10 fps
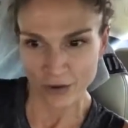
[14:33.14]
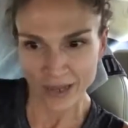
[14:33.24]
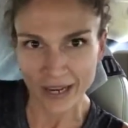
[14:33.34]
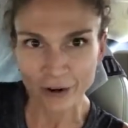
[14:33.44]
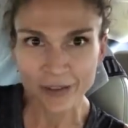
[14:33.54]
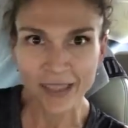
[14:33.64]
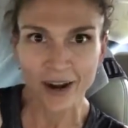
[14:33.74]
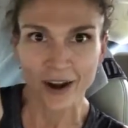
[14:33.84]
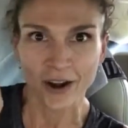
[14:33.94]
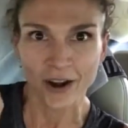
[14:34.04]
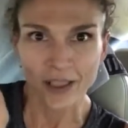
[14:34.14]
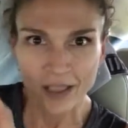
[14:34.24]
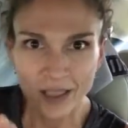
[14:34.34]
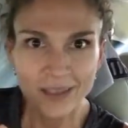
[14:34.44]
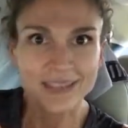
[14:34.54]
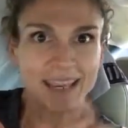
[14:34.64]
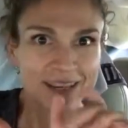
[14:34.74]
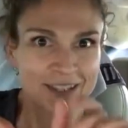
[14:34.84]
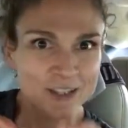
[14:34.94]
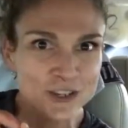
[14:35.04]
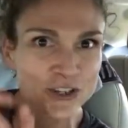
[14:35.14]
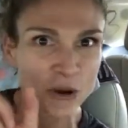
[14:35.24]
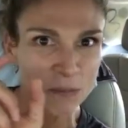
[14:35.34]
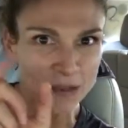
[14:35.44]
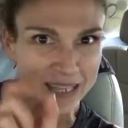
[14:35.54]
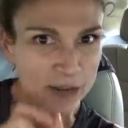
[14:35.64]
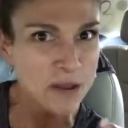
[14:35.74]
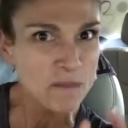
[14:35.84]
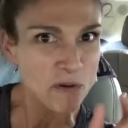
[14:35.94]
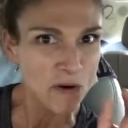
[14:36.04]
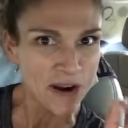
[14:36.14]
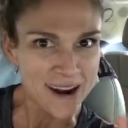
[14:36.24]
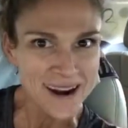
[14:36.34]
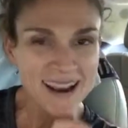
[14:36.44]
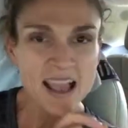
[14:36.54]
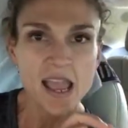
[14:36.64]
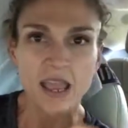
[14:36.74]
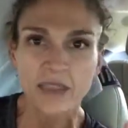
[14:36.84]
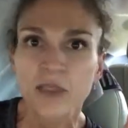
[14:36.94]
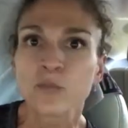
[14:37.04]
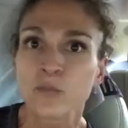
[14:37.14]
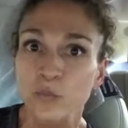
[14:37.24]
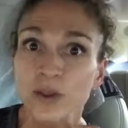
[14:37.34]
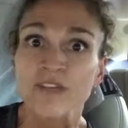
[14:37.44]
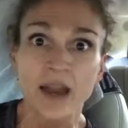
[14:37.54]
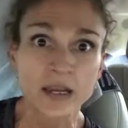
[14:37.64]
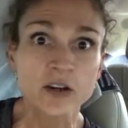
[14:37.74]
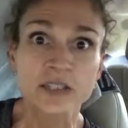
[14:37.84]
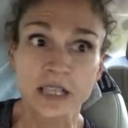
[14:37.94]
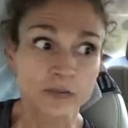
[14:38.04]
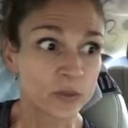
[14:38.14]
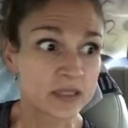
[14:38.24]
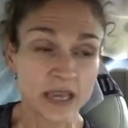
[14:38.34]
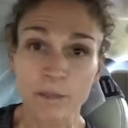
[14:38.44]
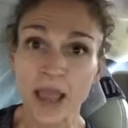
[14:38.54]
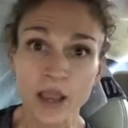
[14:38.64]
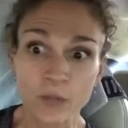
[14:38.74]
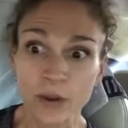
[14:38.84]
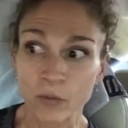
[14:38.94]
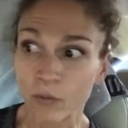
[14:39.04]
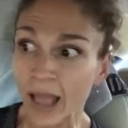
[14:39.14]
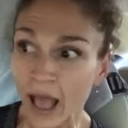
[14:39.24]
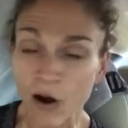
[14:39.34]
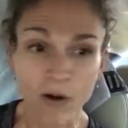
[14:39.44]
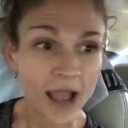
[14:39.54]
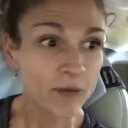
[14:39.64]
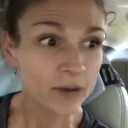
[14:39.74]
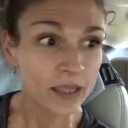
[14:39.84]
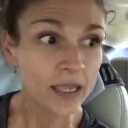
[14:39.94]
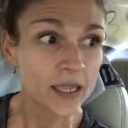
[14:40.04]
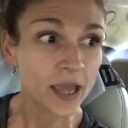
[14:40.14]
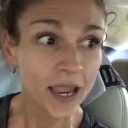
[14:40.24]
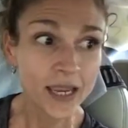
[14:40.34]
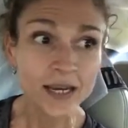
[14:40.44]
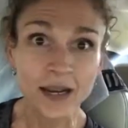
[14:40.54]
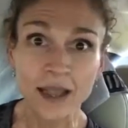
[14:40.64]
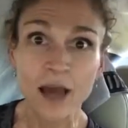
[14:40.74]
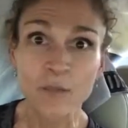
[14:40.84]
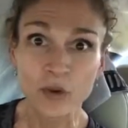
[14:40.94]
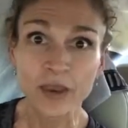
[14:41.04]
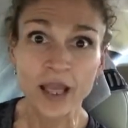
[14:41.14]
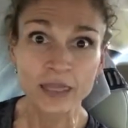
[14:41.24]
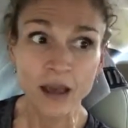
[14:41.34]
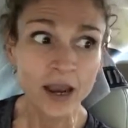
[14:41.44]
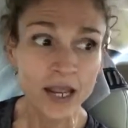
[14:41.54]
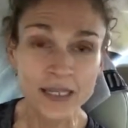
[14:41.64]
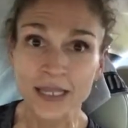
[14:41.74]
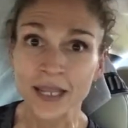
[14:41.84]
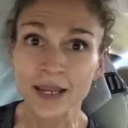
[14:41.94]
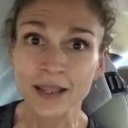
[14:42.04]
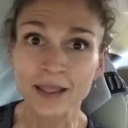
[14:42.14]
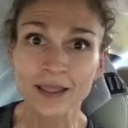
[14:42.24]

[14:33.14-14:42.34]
here and there, tends to show up a little bit more. And then we find ourselves, we step back and wow, I eat it a lot more than I thought I did.